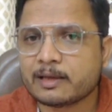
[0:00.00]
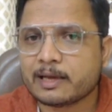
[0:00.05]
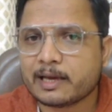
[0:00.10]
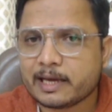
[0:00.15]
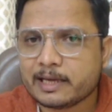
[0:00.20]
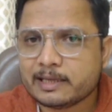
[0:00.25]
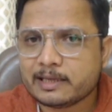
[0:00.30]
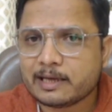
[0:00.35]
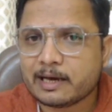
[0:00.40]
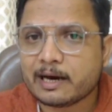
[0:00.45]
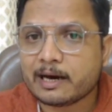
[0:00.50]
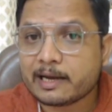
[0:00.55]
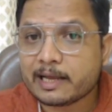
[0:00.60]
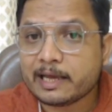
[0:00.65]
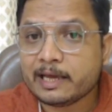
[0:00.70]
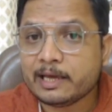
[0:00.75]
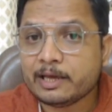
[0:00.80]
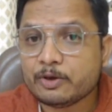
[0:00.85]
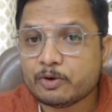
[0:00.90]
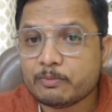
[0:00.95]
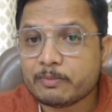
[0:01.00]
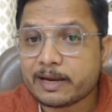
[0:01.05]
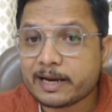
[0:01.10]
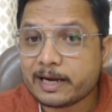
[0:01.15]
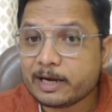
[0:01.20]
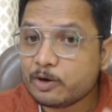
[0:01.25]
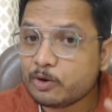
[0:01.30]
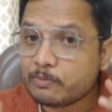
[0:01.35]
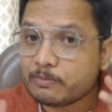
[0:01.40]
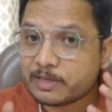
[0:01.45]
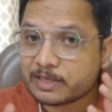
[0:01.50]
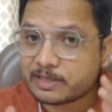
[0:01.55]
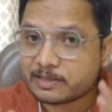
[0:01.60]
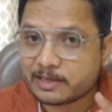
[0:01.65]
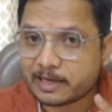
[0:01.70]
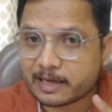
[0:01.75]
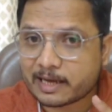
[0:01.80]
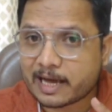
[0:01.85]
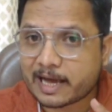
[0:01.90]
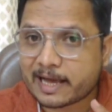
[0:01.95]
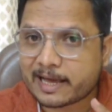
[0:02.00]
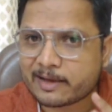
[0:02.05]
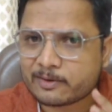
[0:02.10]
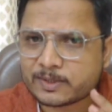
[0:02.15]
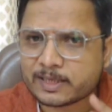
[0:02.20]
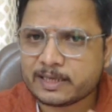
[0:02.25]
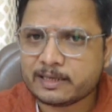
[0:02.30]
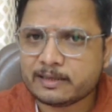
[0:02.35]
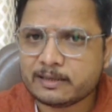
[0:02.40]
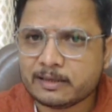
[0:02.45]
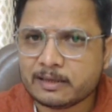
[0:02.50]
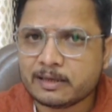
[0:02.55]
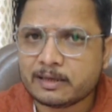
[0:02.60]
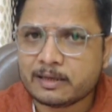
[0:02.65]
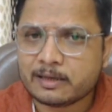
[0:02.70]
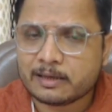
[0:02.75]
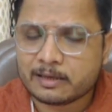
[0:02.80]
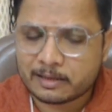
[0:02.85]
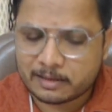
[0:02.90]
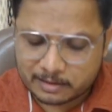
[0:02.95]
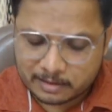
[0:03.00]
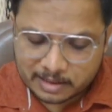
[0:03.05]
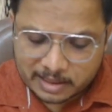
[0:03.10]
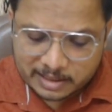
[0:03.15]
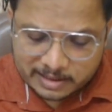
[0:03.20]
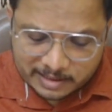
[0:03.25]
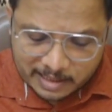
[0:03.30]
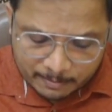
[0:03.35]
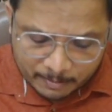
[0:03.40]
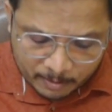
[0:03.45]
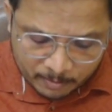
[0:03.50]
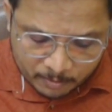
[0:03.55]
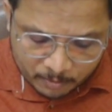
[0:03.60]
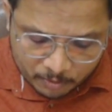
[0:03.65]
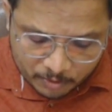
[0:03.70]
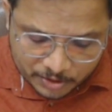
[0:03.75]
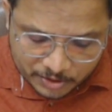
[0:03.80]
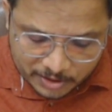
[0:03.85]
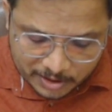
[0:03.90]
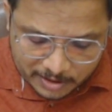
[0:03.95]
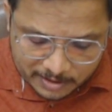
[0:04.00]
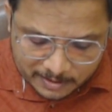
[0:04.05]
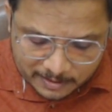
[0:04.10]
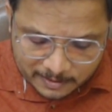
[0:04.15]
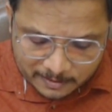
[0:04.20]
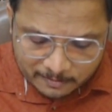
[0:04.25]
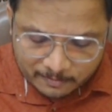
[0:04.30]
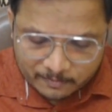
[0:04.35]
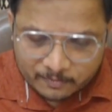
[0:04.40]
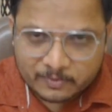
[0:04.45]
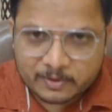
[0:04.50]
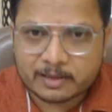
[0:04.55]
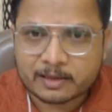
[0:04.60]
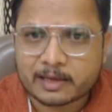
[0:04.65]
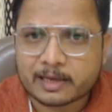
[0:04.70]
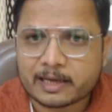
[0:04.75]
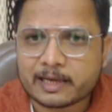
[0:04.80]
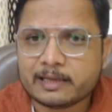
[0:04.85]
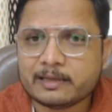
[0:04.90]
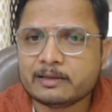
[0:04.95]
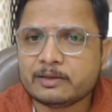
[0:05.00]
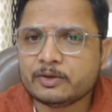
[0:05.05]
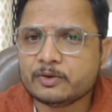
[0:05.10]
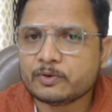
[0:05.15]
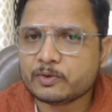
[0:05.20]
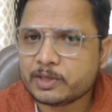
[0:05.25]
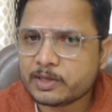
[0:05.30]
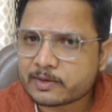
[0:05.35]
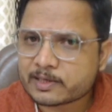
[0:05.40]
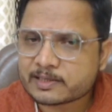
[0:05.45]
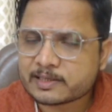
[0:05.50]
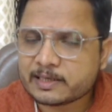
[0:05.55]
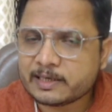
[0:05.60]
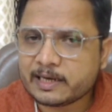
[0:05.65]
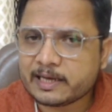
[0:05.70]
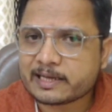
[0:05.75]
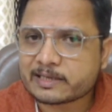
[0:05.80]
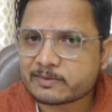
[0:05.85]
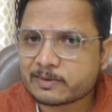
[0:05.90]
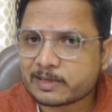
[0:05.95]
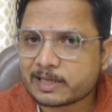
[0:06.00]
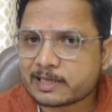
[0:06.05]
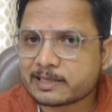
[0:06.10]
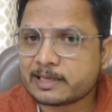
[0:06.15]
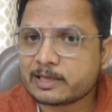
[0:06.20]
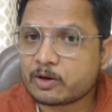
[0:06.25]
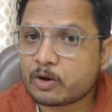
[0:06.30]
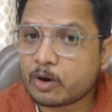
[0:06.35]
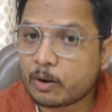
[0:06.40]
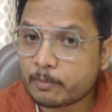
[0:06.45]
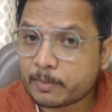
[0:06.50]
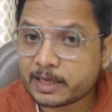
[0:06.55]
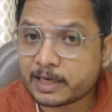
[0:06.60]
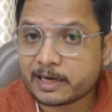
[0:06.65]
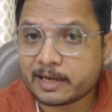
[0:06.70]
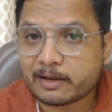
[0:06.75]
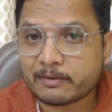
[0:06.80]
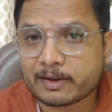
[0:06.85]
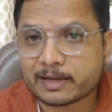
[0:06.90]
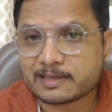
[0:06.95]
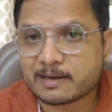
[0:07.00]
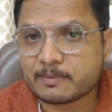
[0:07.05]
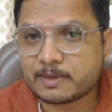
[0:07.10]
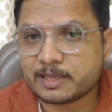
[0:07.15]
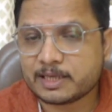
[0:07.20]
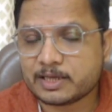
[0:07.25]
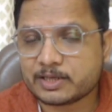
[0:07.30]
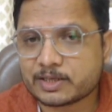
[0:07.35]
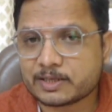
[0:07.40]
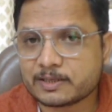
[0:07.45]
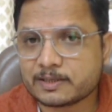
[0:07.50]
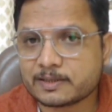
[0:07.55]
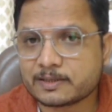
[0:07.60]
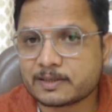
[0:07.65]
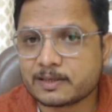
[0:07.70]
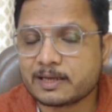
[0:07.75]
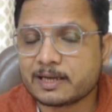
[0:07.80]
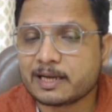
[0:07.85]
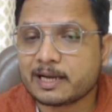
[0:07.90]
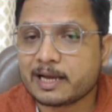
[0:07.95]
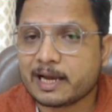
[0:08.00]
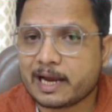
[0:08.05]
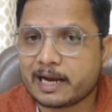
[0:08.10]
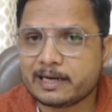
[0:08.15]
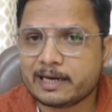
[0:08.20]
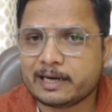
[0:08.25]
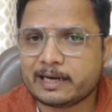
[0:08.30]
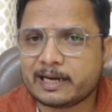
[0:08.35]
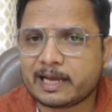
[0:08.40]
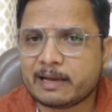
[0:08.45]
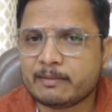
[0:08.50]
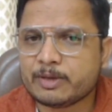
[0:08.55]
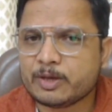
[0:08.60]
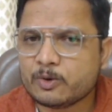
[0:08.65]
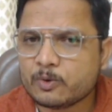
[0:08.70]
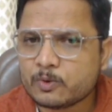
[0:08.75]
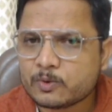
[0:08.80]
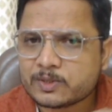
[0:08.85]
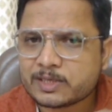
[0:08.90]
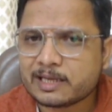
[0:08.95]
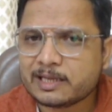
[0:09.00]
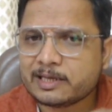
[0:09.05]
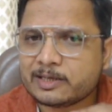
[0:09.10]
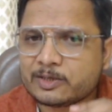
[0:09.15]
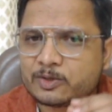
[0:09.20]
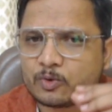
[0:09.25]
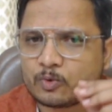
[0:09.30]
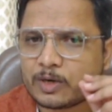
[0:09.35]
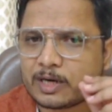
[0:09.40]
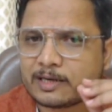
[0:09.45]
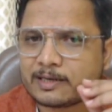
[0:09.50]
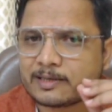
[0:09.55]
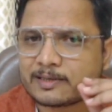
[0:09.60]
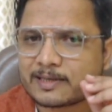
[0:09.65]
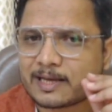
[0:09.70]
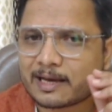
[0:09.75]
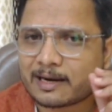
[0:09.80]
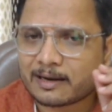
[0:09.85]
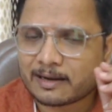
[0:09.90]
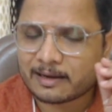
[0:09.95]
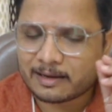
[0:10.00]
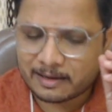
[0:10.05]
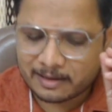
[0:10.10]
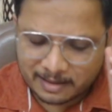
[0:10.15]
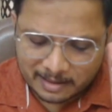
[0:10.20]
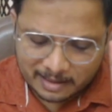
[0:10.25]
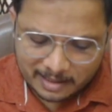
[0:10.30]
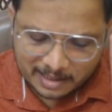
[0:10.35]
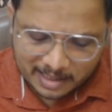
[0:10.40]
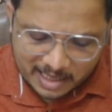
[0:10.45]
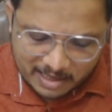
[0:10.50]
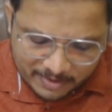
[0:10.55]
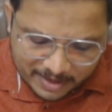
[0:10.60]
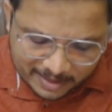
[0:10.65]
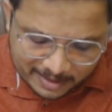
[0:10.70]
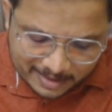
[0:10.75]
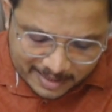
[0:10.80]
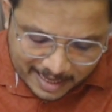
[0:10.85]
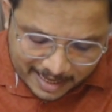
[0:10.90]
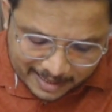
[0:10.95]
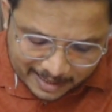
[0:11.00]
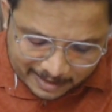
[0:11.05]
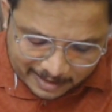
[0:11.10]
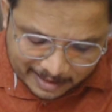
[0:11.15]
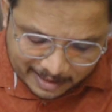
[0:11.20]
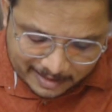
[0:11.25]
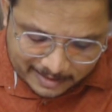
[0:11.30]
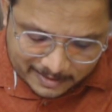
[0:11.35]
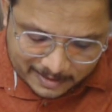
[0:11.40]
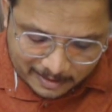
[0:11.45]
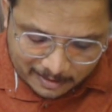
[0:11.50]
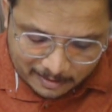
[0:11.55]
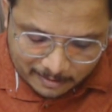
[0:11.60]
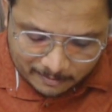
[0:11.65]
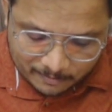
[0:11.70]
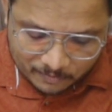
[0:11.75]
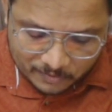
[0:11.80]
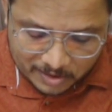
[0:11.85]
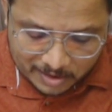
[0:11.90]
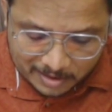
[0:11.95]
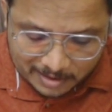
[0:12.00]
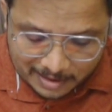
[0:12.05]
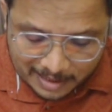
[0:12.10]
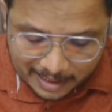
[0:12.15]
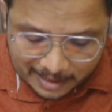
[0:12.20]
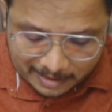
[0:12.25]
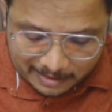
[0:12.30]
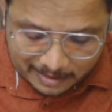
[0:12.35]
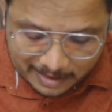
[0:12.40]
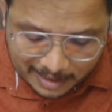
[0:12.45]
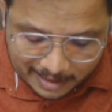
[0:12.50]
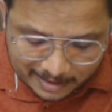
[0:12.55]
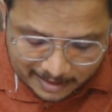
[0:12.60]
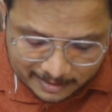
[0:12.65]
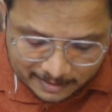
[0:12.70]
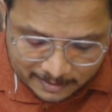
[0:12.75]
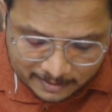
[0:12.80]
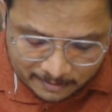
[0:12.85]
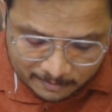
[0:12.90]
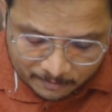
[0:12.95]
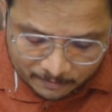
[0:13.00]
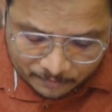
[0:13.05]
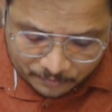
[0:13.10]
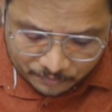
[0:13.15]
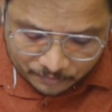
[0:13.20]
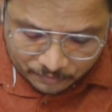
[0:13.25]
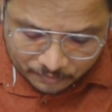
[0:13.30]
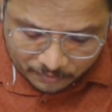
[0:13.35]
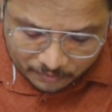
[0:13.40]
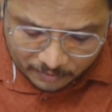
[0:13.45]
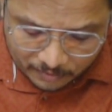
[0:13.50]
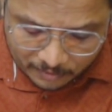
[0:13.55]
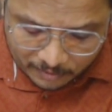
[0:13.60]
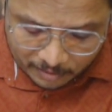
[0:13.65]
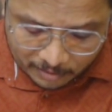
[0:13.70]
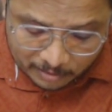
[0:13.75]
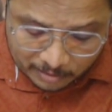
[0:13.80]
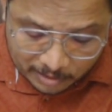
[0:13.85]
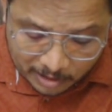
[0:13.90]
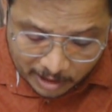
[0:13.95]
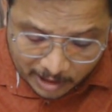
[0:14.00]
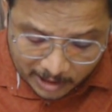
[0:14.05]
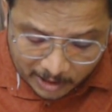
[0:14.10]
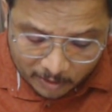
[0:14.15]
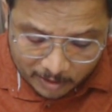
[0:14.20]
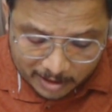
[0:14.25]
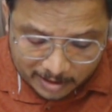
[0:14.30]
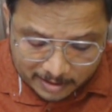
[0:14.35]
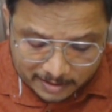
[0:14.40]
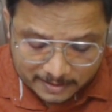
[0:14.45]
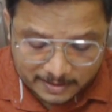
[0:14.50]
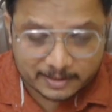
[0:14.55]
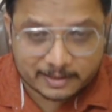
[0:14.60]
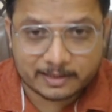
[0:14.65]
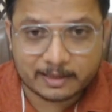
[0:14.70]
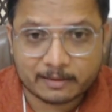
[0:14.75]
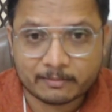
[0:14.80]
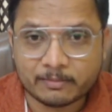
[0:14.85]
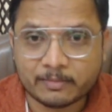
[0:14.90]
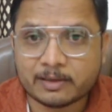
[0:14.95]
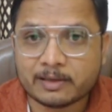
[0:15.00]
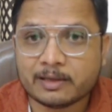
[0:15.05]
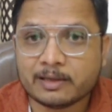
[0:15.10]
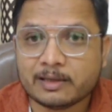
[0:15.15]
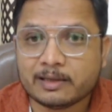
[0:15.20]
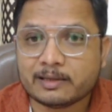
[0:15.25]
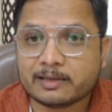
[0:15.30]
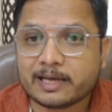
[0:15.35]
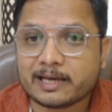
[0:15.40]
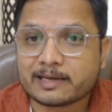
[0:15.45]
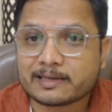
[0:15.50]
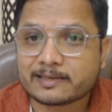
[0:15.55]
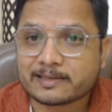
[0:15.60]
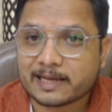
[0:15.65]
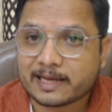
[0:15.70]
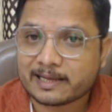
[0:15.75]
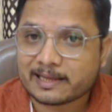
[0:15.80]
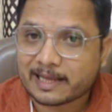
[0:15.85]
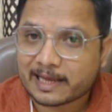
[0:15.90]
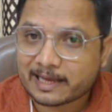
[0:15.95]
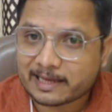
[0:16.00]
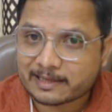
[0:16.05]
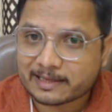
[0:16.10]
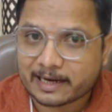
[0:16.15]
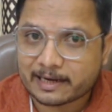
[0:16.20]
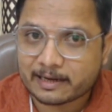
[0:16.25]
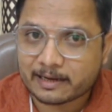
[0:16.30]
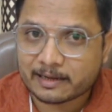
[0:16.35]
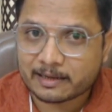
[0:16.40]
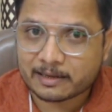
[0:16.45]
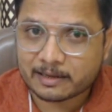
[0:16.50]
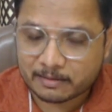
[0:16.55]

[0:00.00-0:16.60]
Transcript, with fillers: In hurry, you may do mistake. I have seen this type of questions in university as well as in competitive examinations. At that time, usually students are giving direct answer. Like there is third order system, they are saying like that.